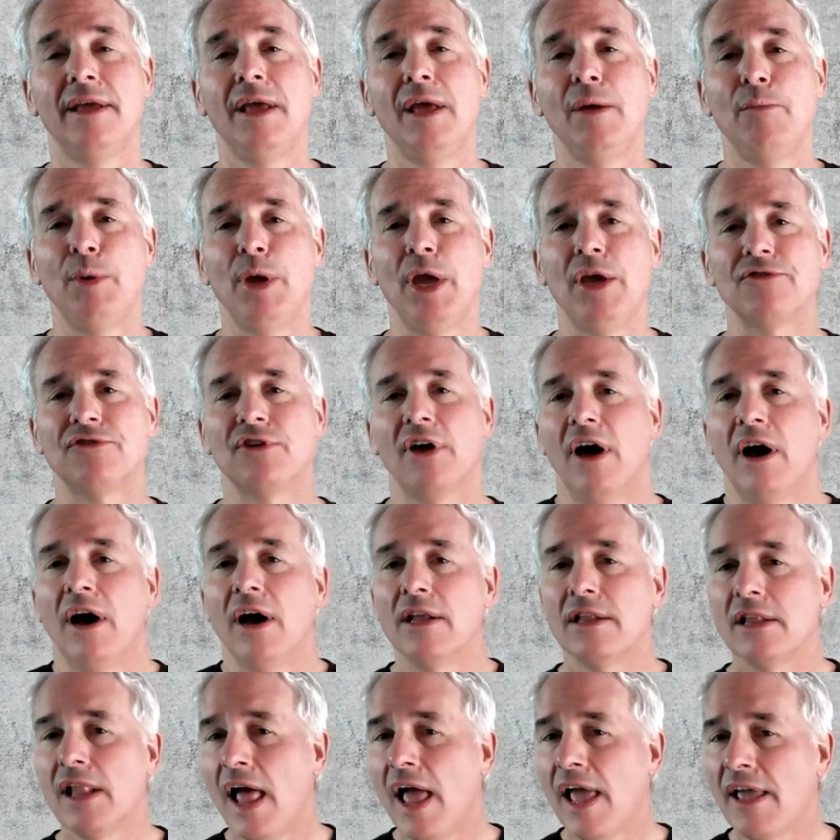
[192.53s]
Because
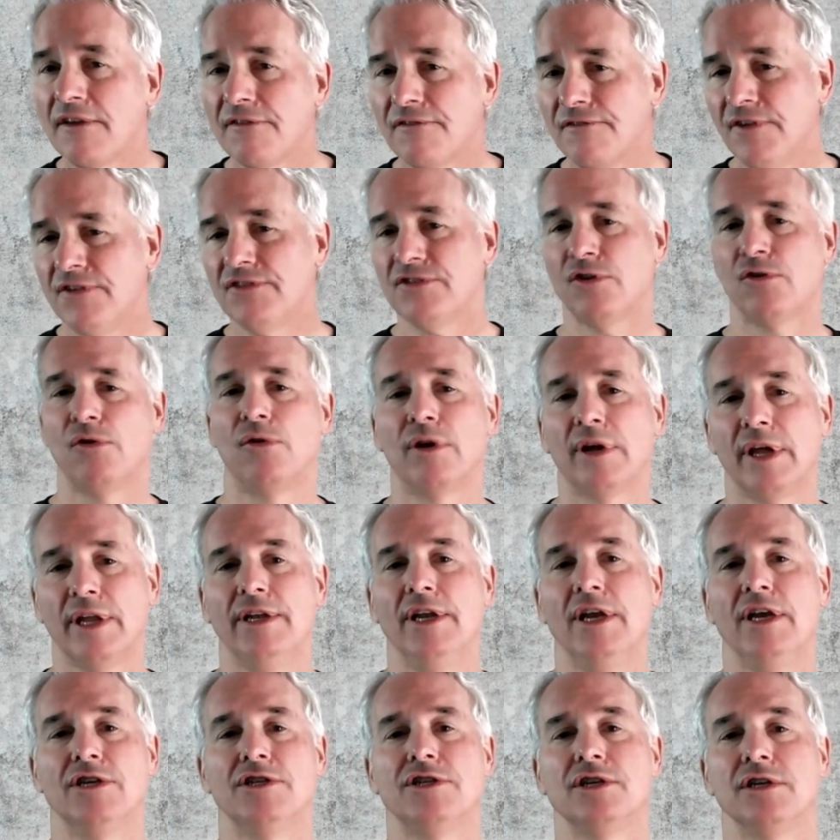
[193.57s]
unlike physical
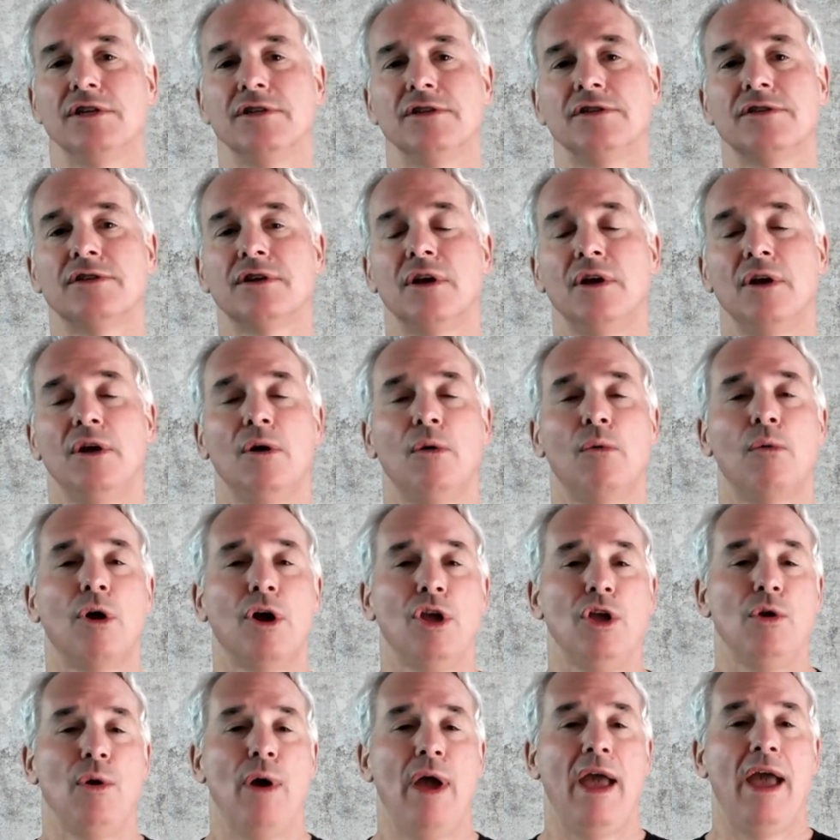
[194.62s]
conditions, where
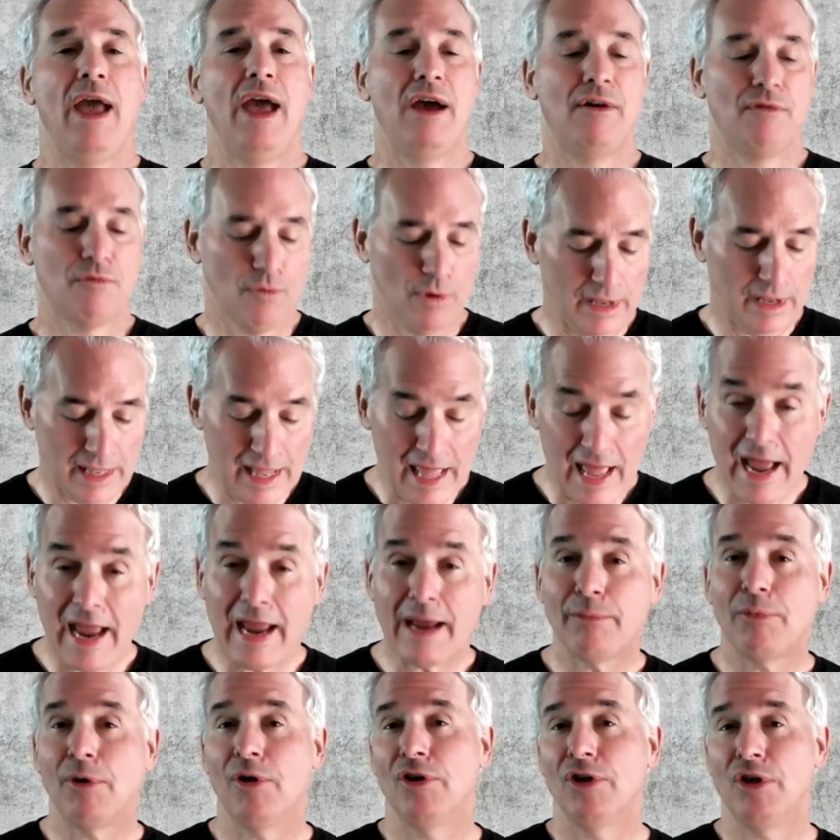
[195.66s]
you have
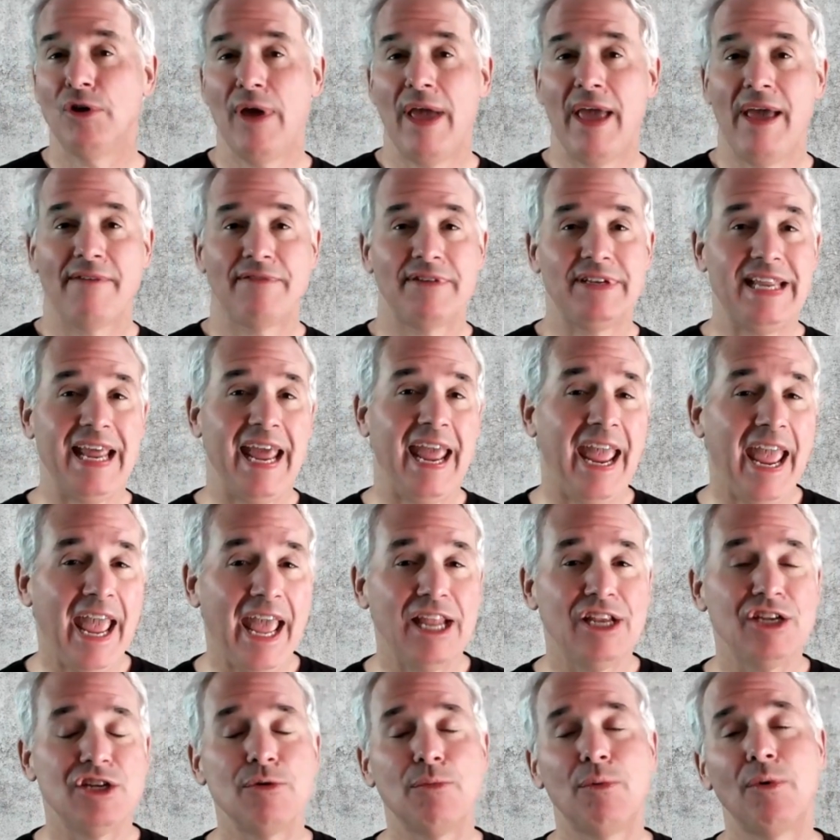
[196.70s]
reliable, you have
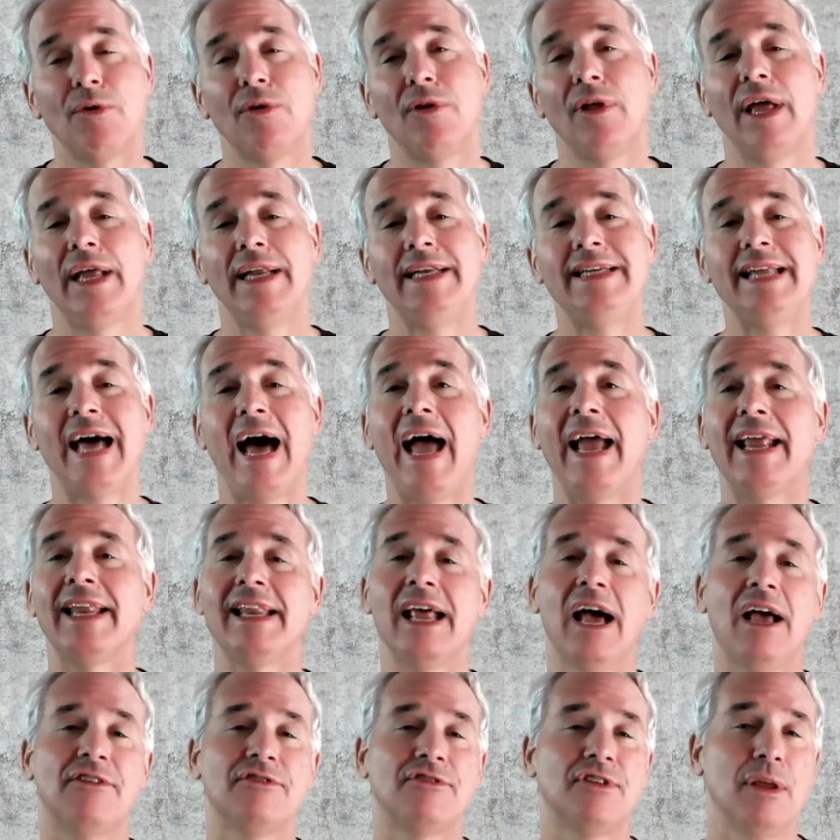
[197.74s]
tangible
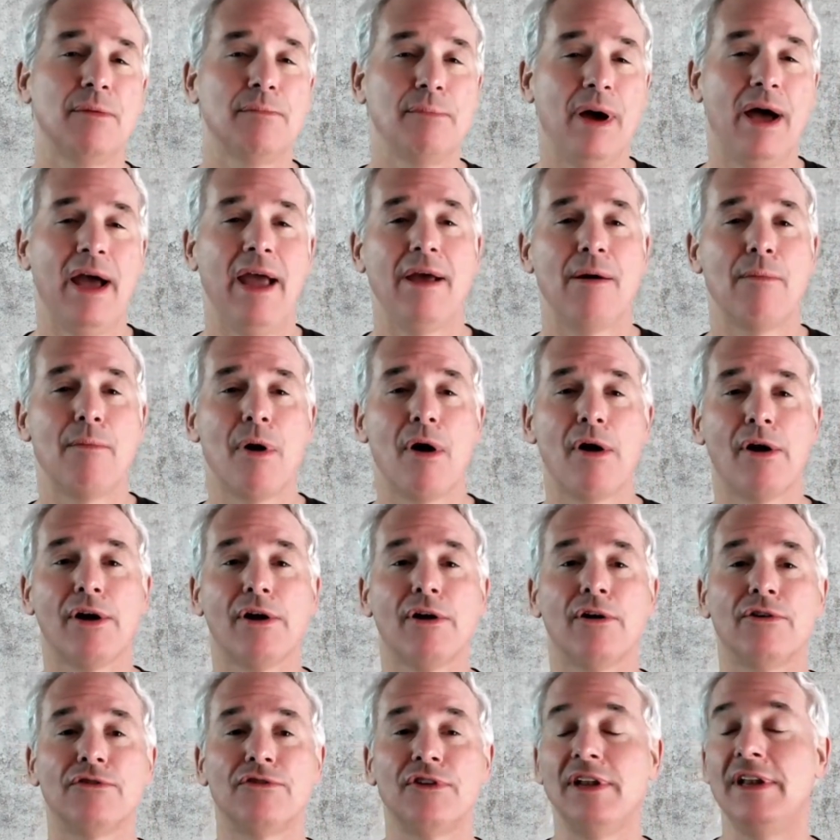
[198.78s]
diagnostic
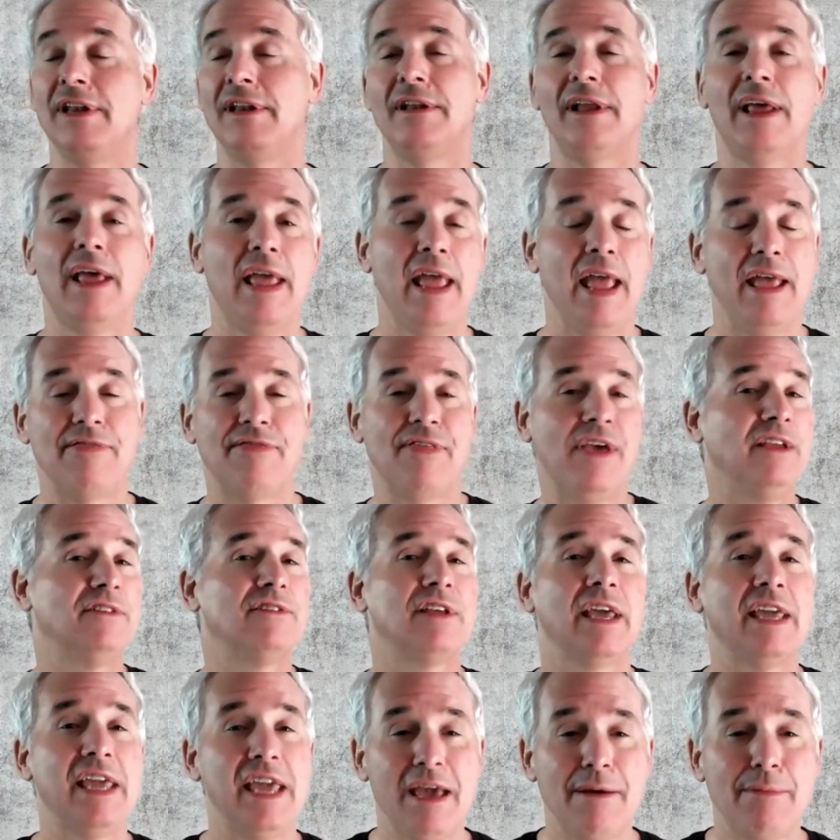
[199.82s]
biomarkers and things
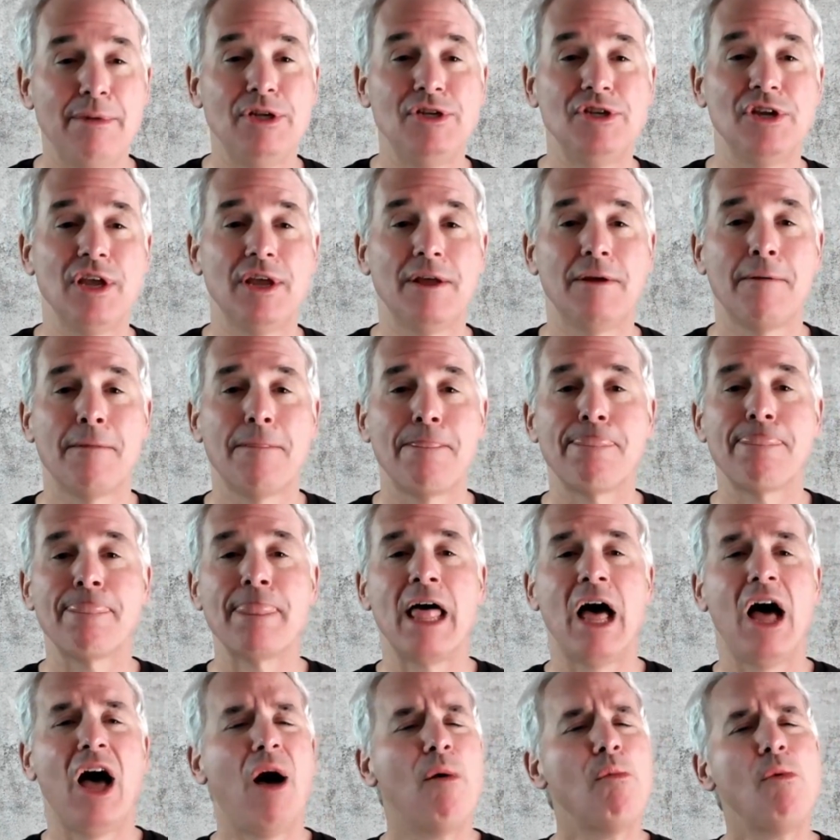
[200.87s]
like imaging,
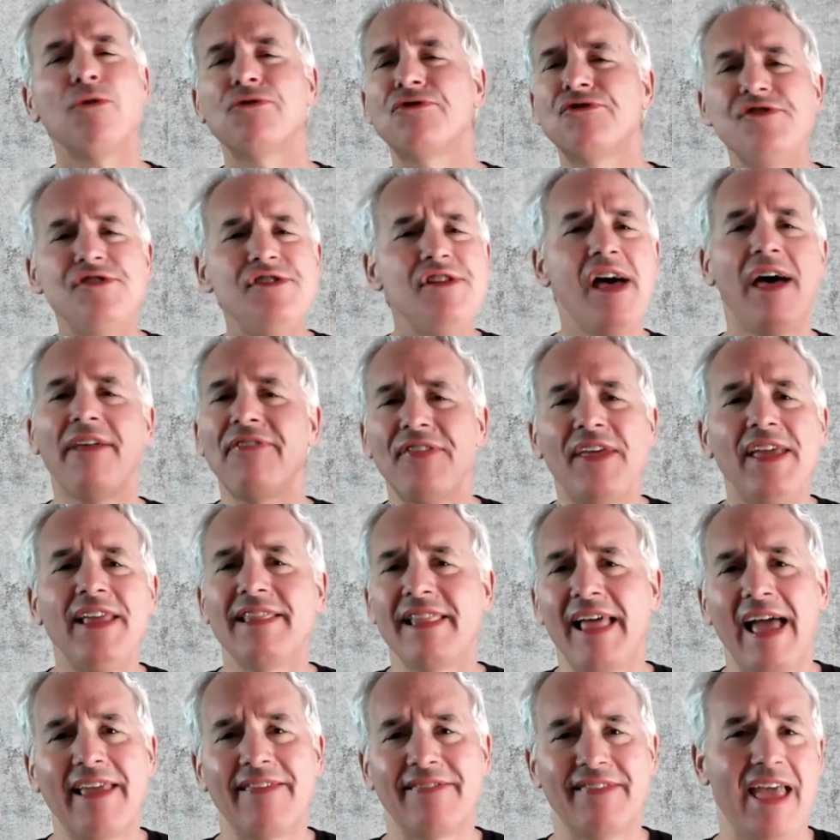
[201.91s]
almost nothing
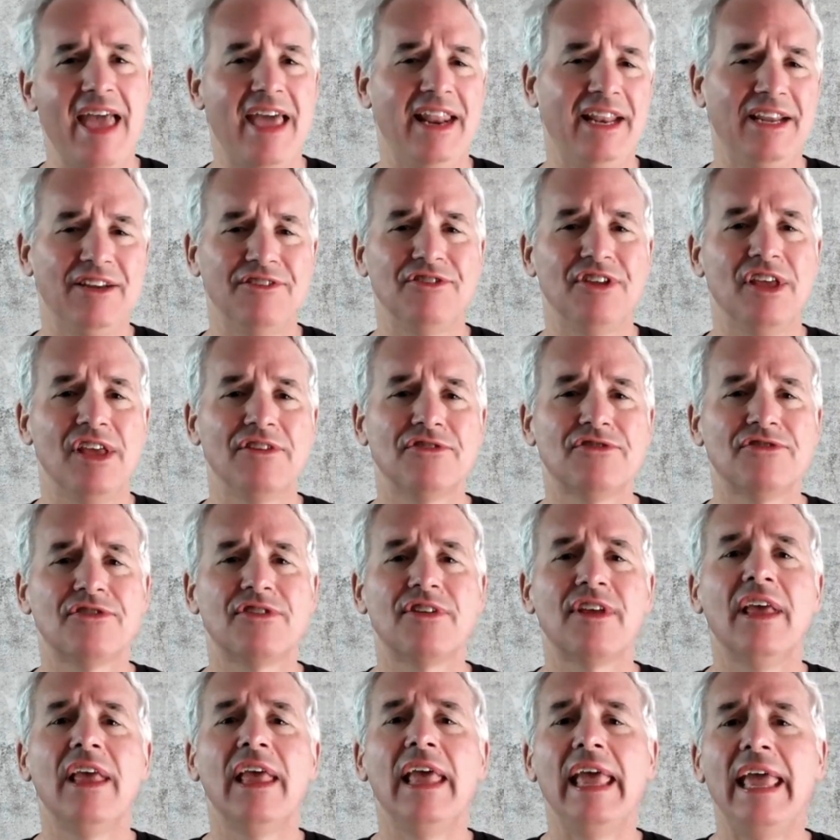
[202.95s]
like that exists
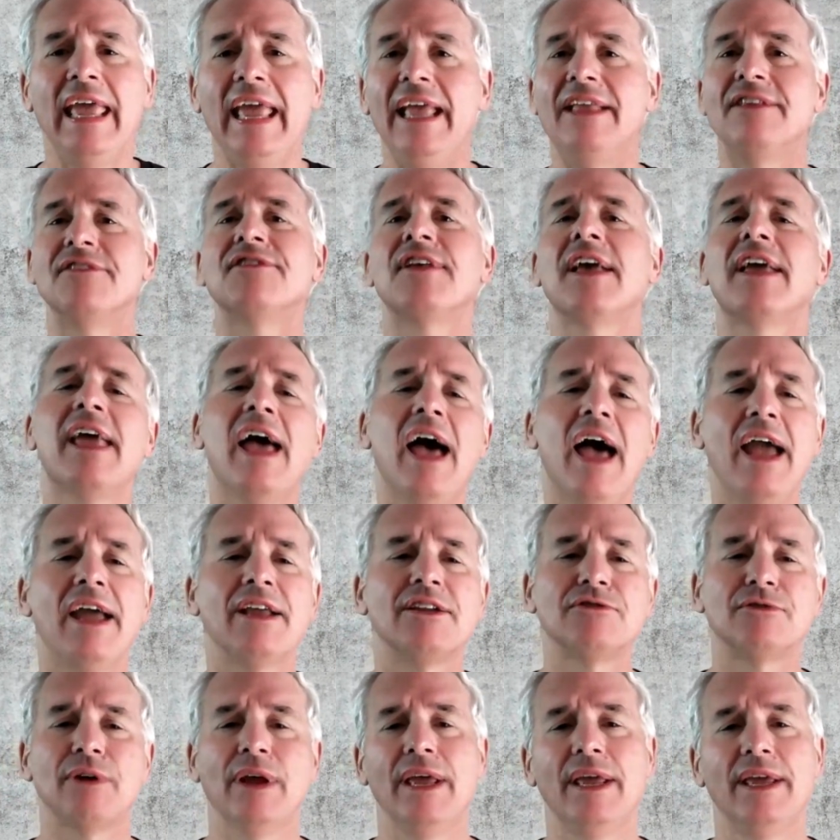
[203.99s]
in
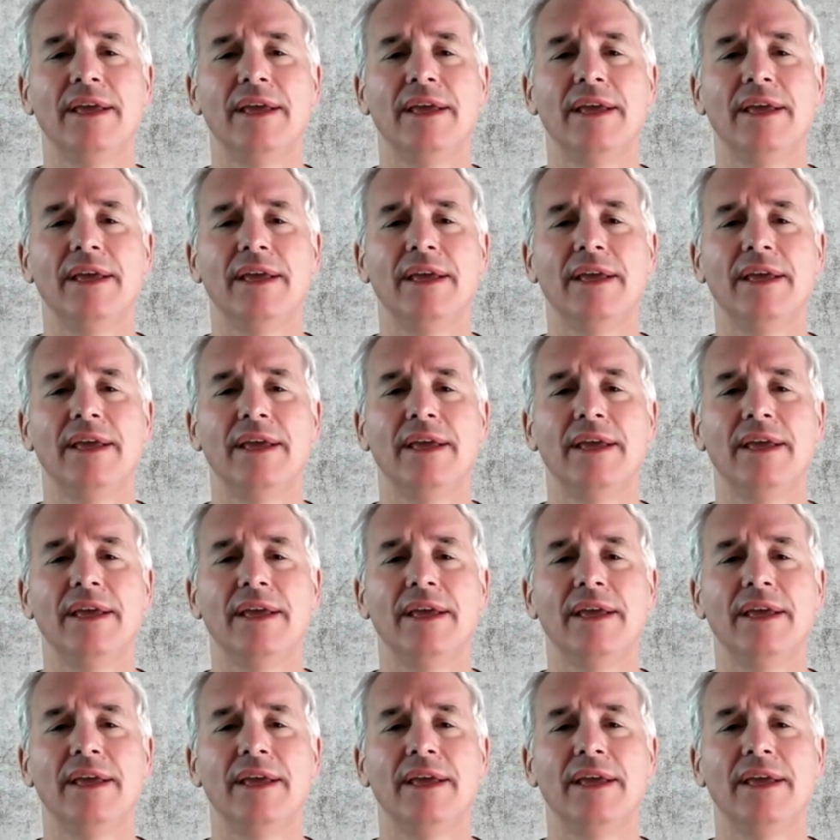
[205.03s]
psychiatry.